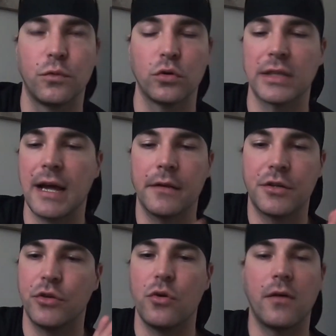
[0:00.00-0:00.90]
what
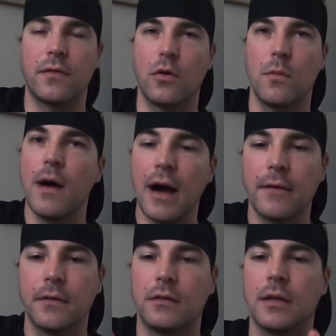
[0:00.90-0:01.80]
country you are from, I
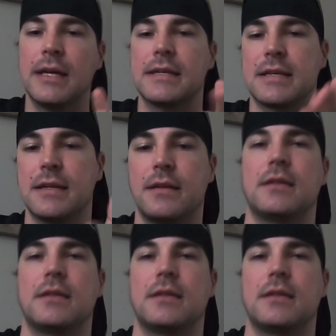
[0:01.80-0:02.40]
will send